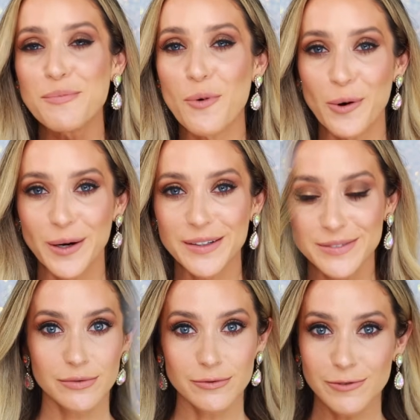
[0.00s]
more.
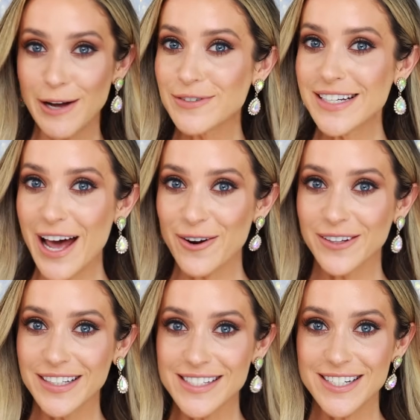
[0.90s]
Rounding out our
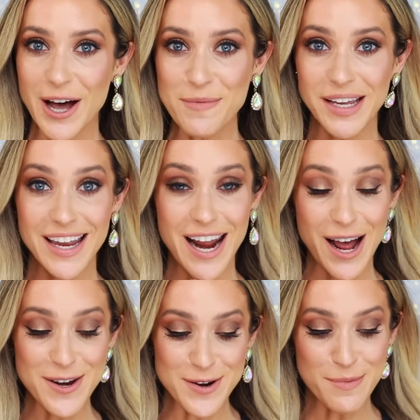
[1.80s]
list coming in
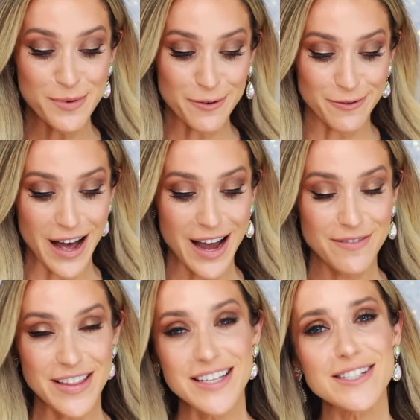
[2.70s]
at number
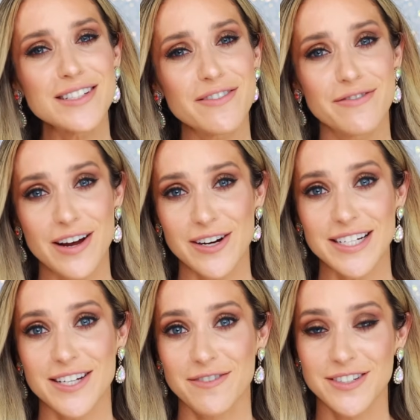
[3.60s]
five, and this is a very
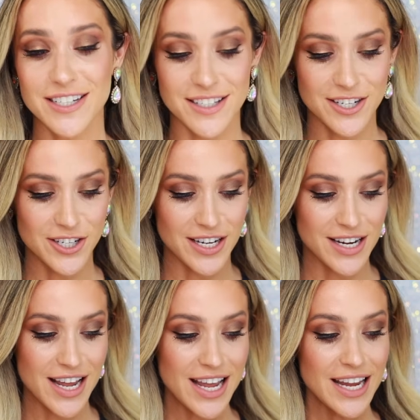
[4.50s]
tough
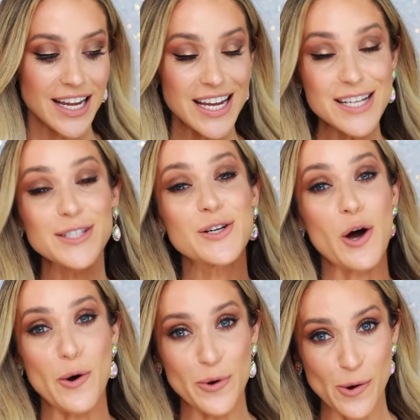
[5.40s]
decision, is
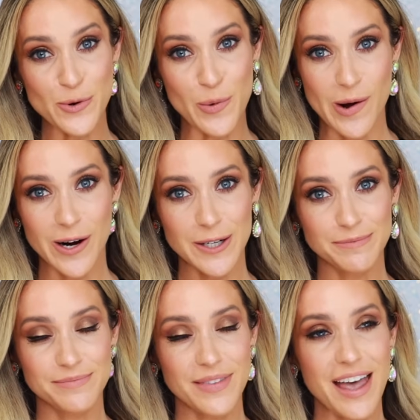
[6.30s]
Coco Noir.
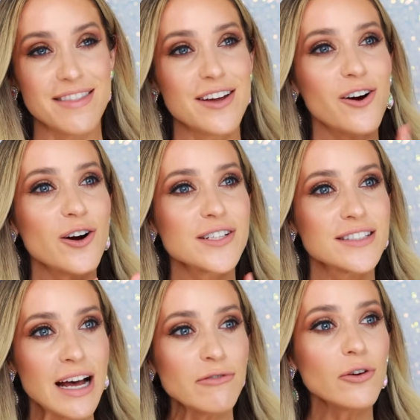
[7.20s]
And there are
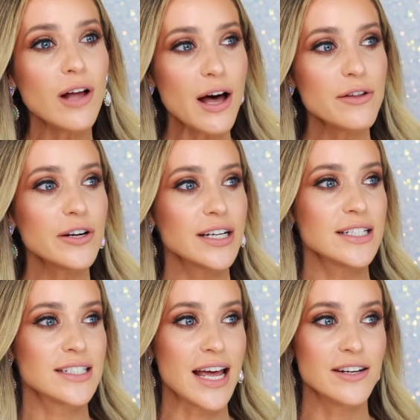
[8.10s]
several other
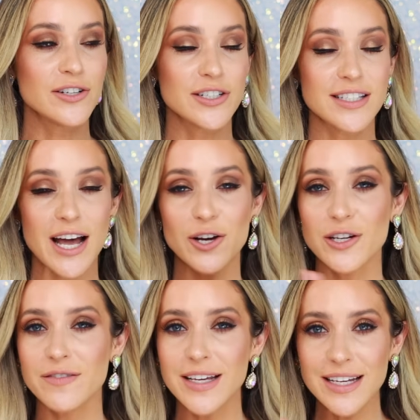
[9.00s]
contenders that could
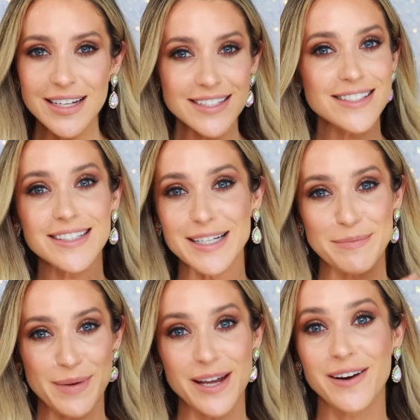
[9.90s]
have easily
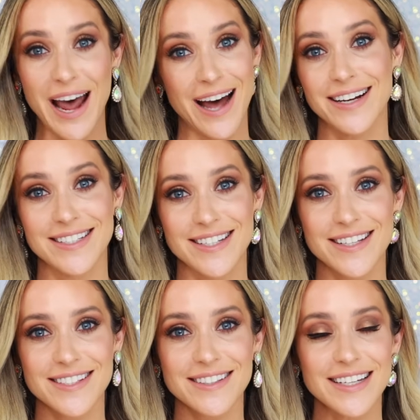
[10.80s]
been added to
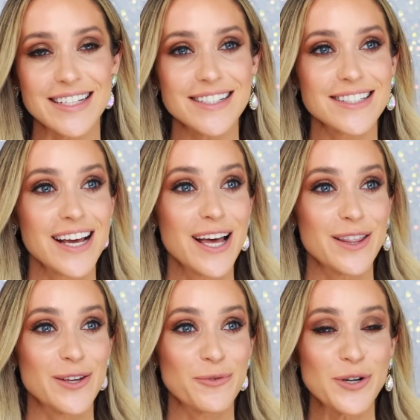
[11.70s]
this list.
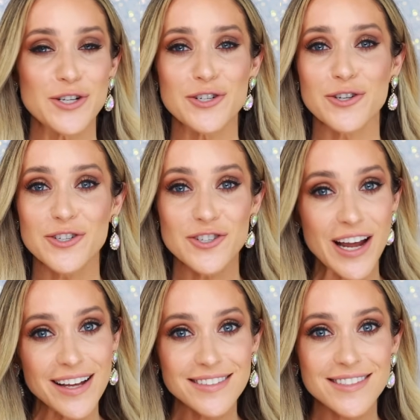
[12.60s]
The Original
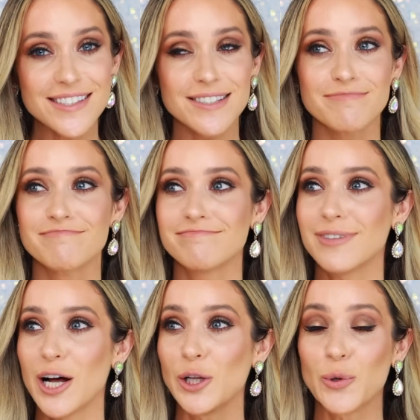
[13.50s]
Chance,
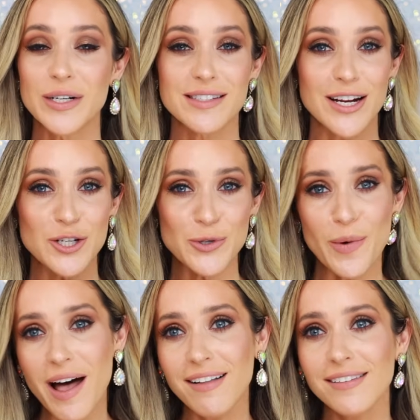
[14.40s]
Allure
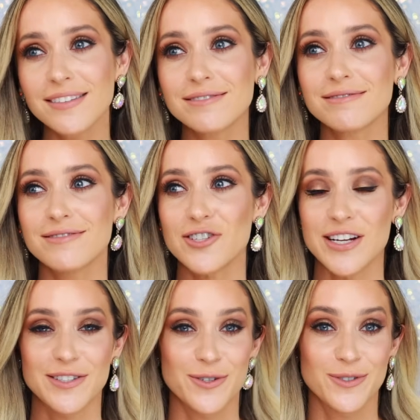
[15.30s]
Sensuelle,
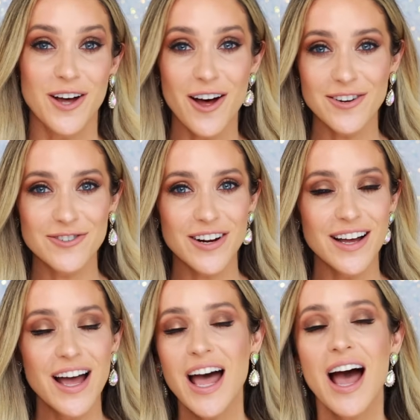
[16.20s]
Chance Eau
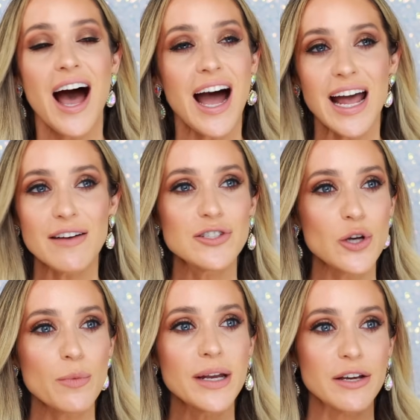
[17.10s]
Tendre. I have
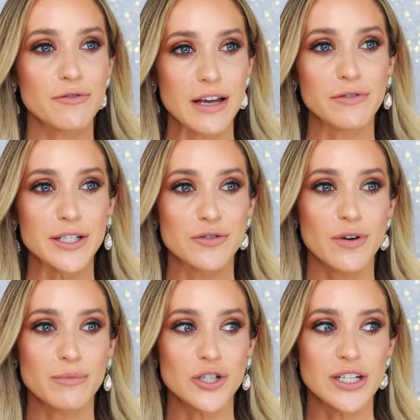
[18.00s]
so many favorites
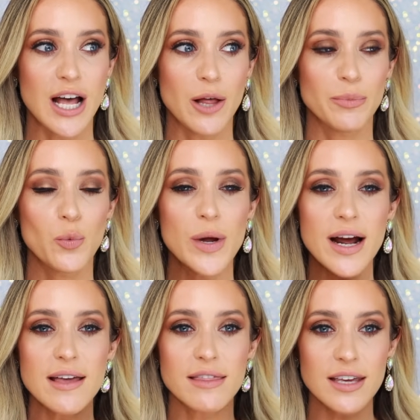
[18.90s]
from Chanel, but when
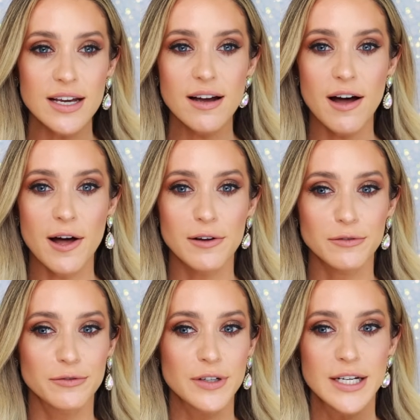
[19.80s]
I think
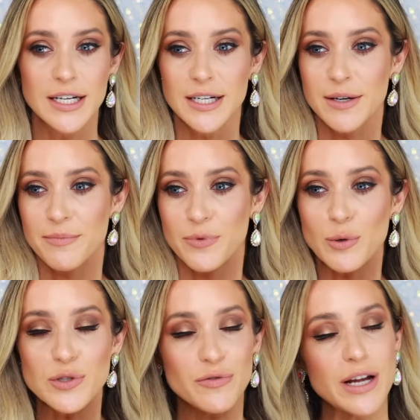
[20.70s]
of
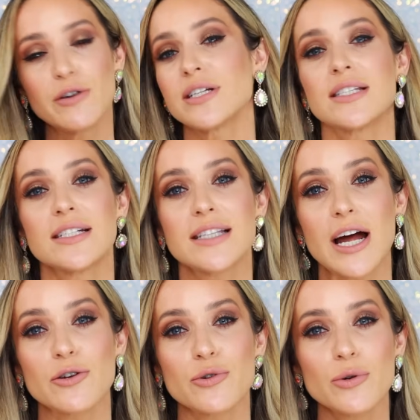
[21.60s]
those fragrances
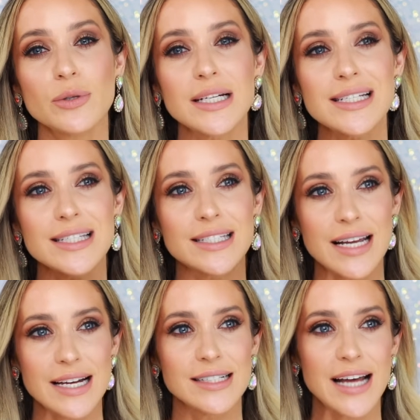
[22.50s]
that truly
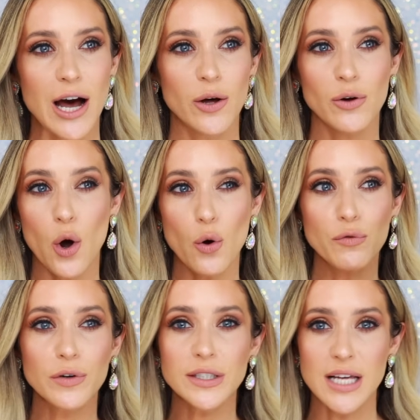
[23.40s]
stand out
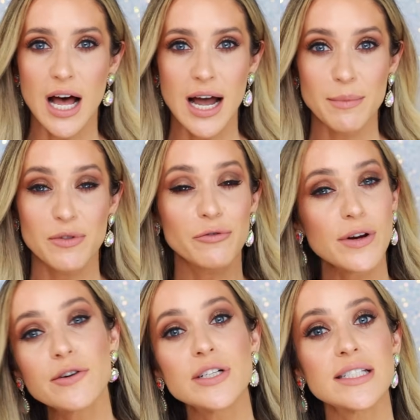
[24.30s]
over time, the
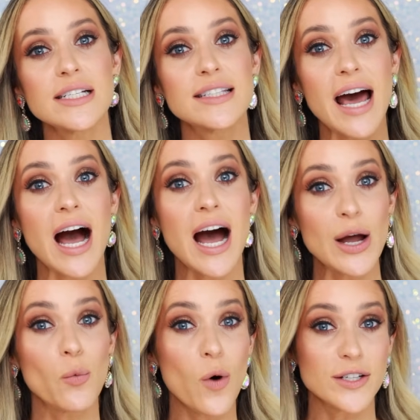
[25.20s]
fragrances that
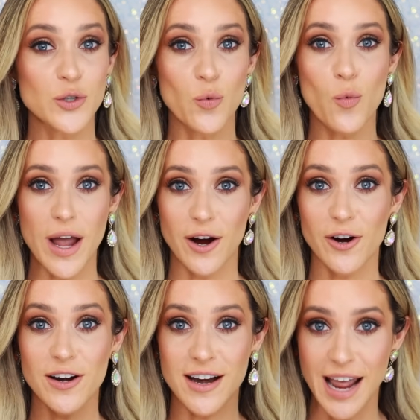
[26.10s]
I want to
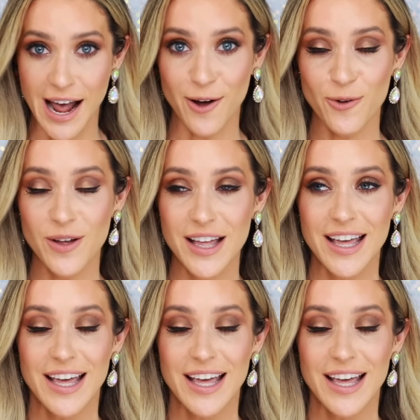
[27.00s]
wear now,